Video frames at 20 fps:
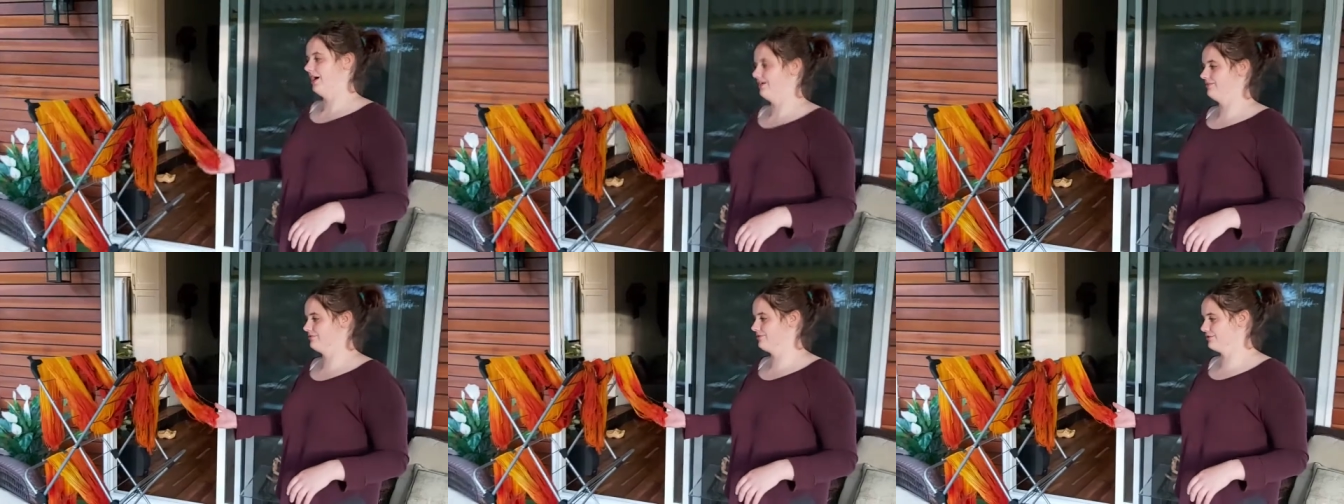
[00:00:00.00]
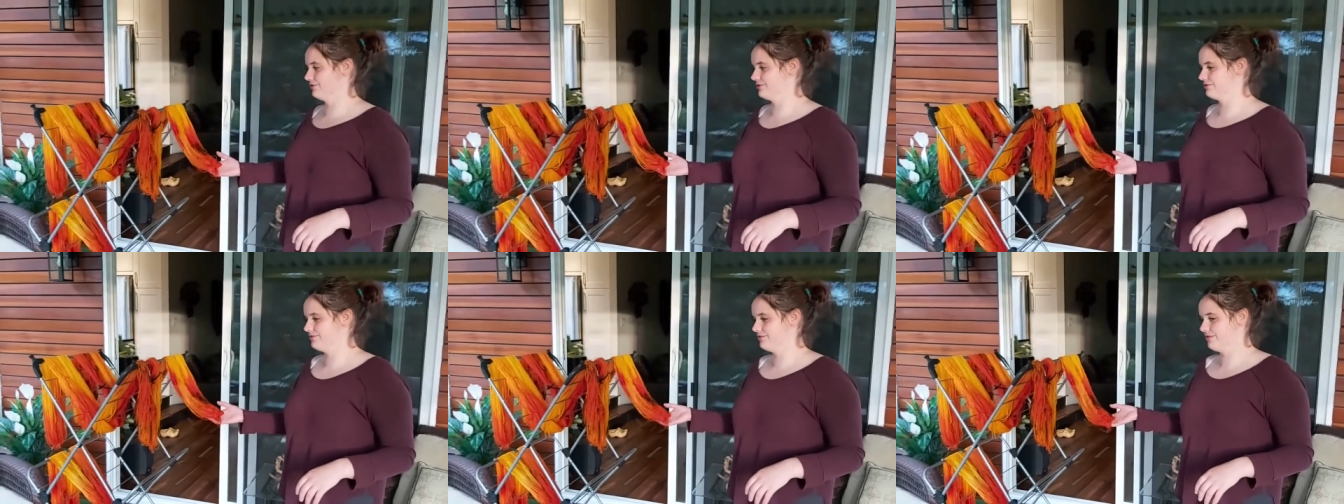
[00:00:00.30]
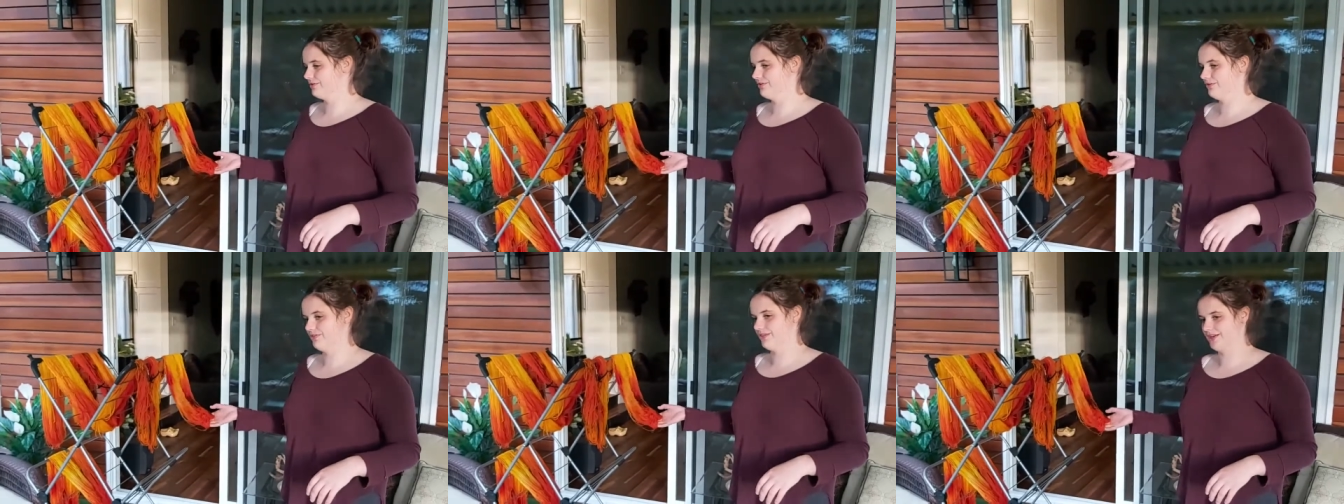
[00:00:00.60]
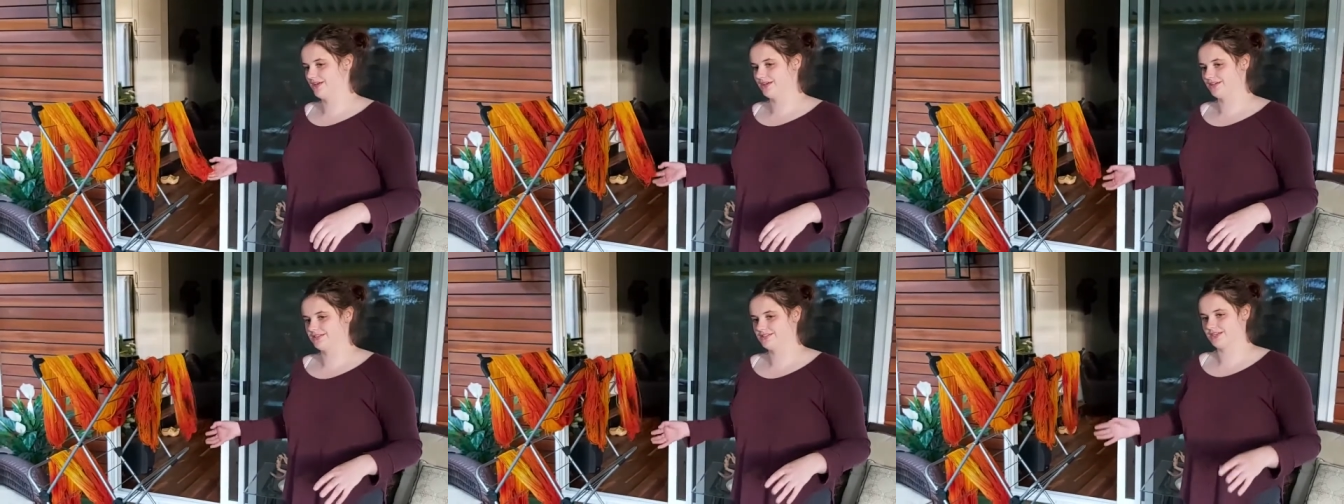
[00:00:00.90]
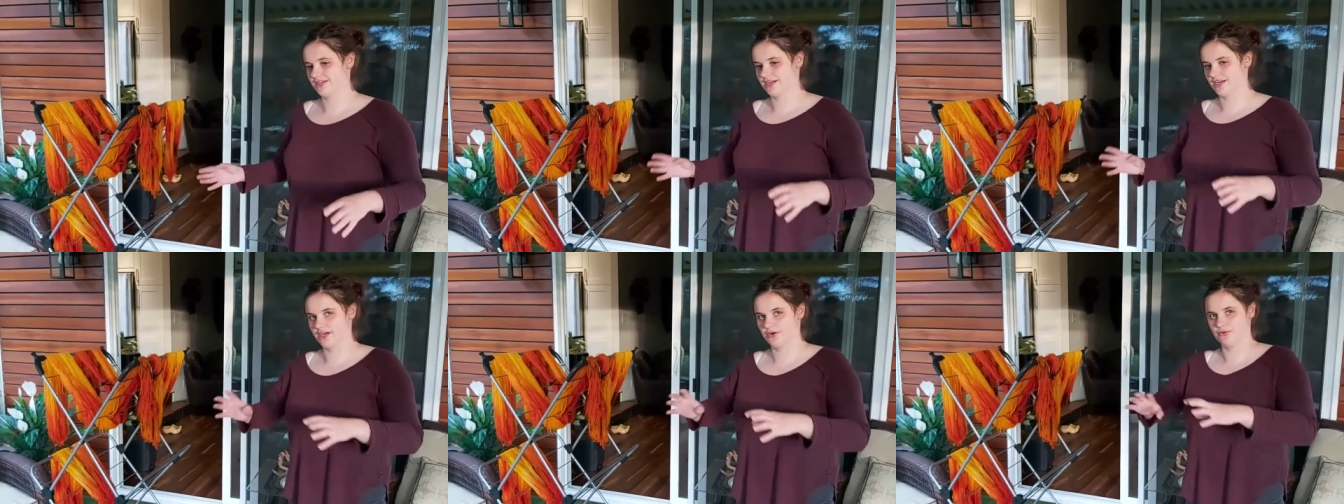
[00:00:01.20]
I've learned a few
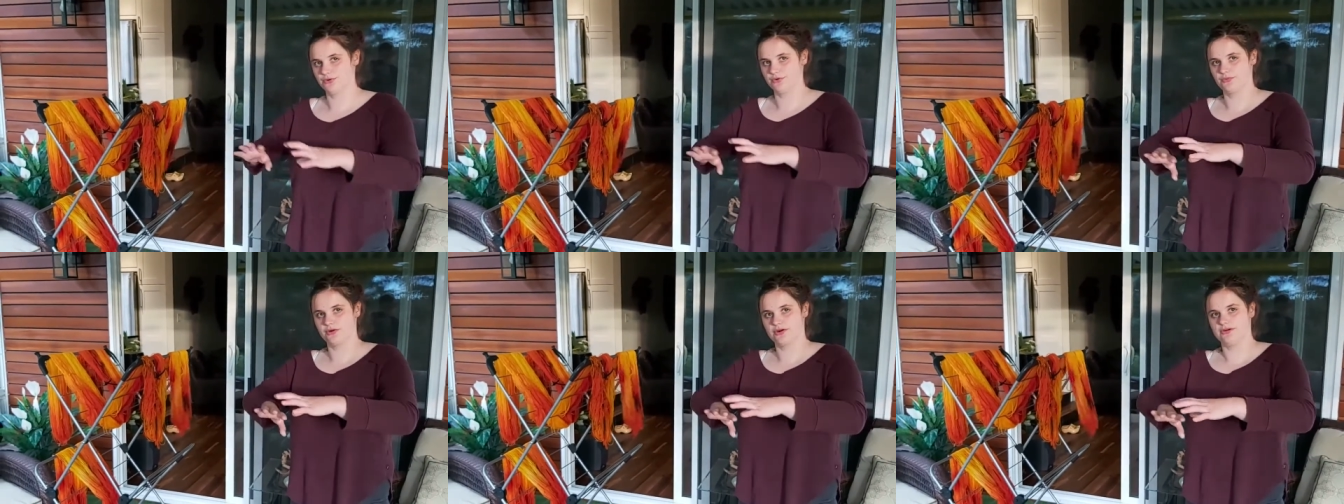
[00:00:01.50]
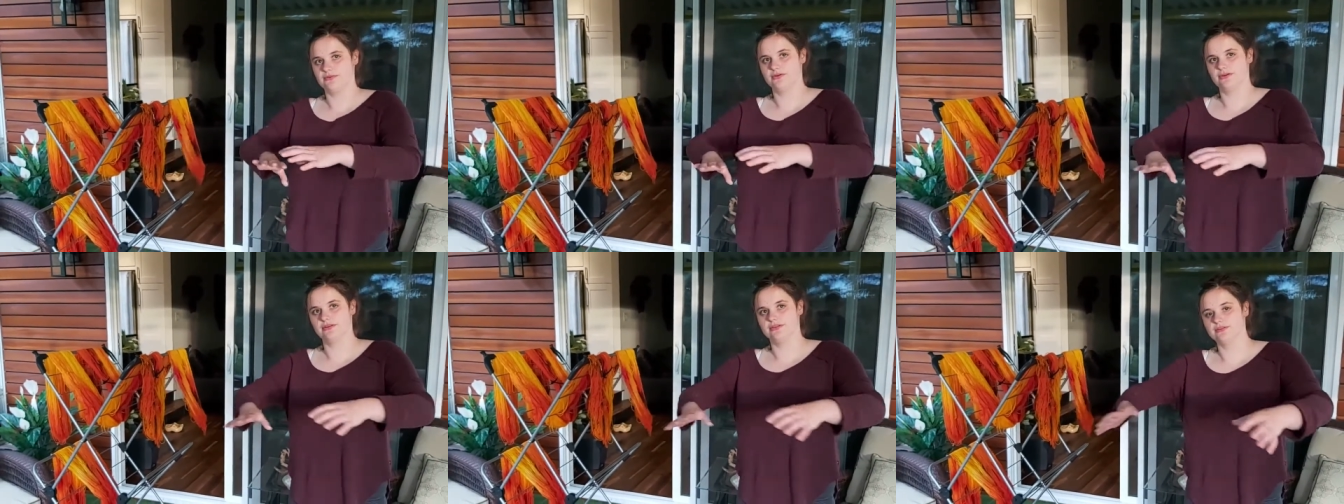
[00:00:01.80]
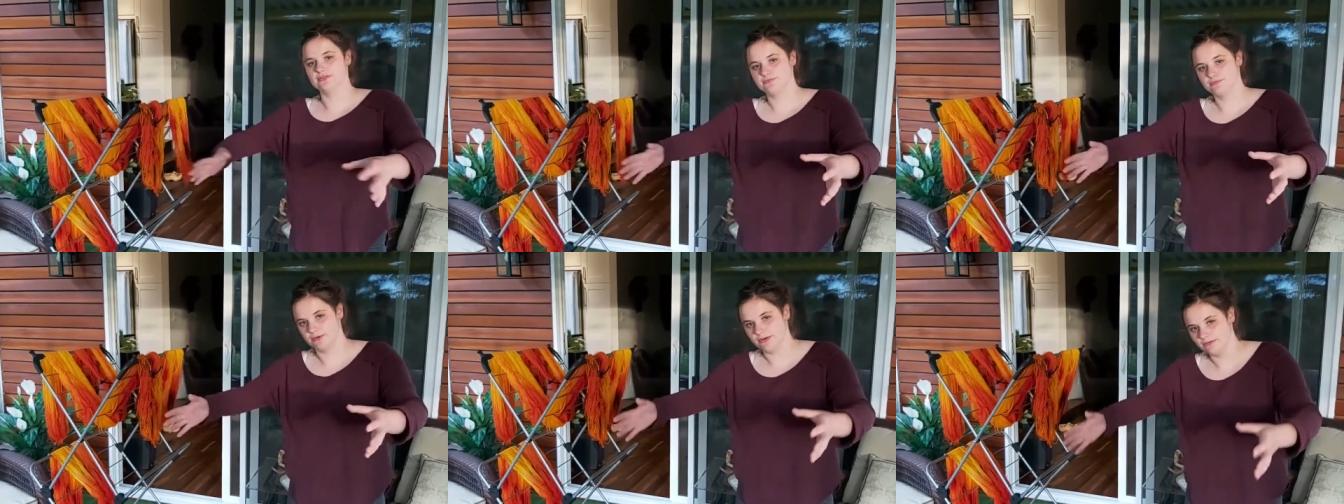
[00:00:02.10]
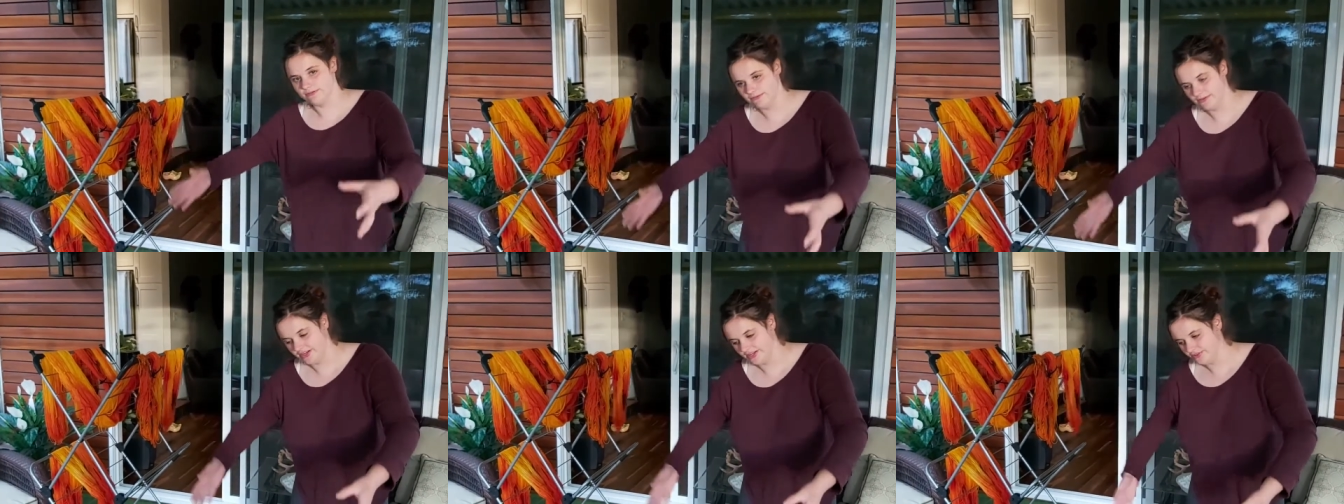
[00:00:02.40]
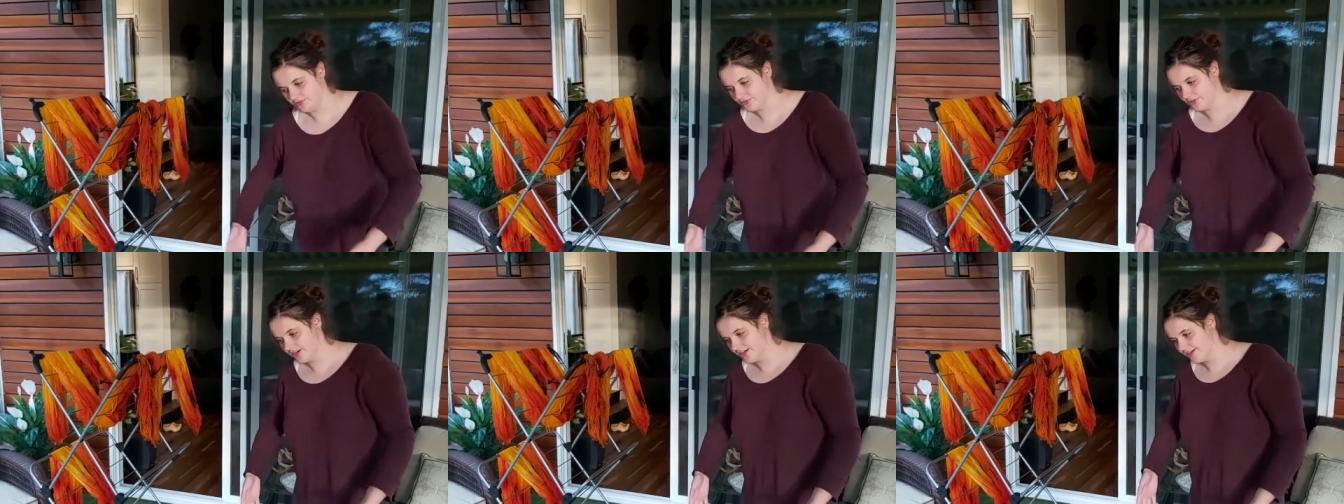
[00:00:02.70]
things, like I would want one of those
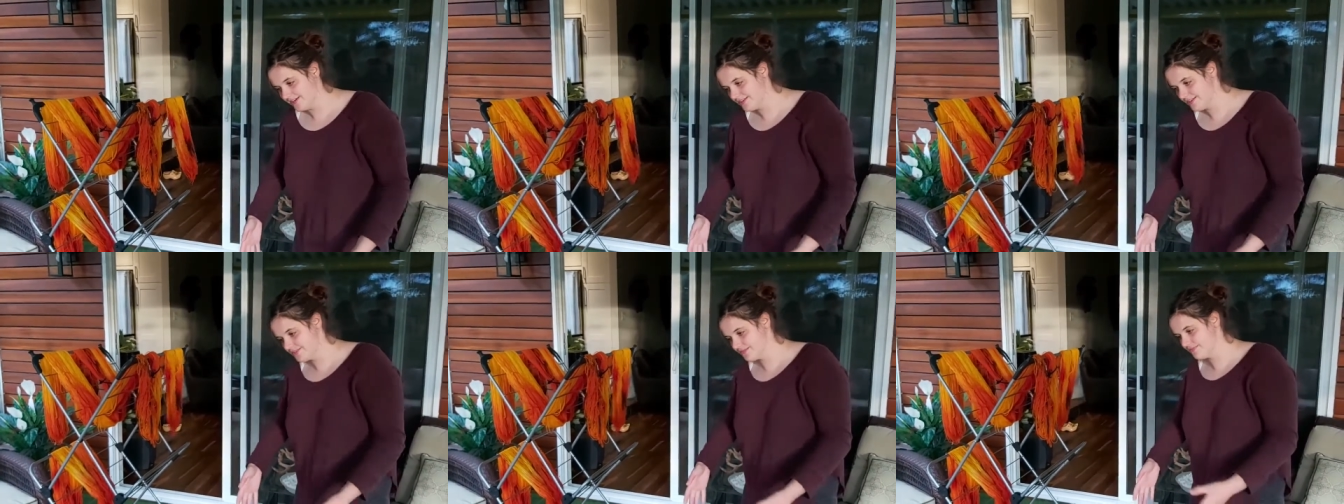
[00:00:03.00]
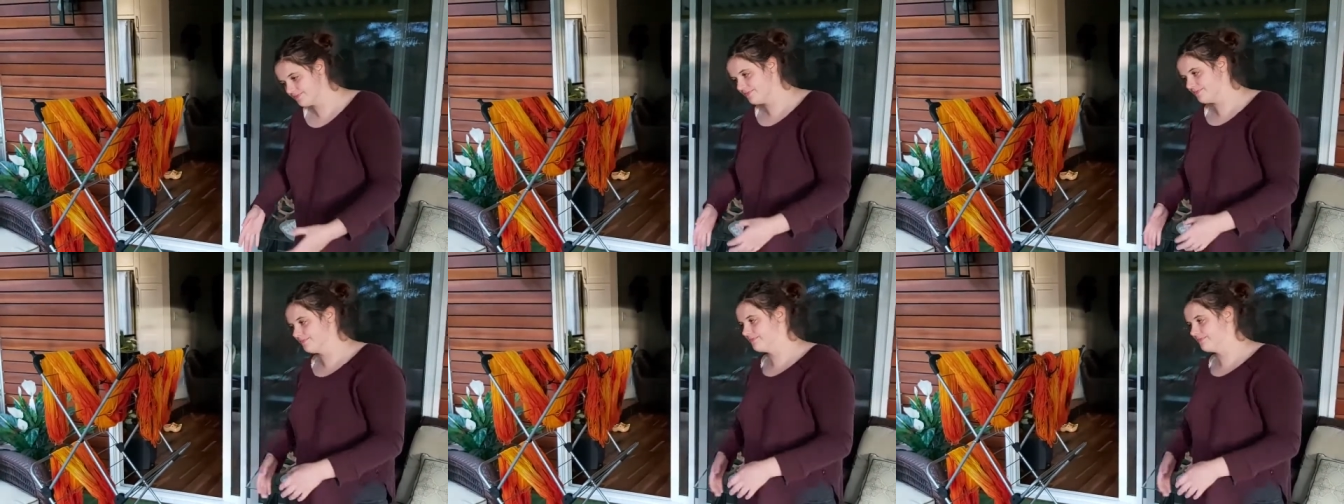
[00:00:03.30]
buffet trays.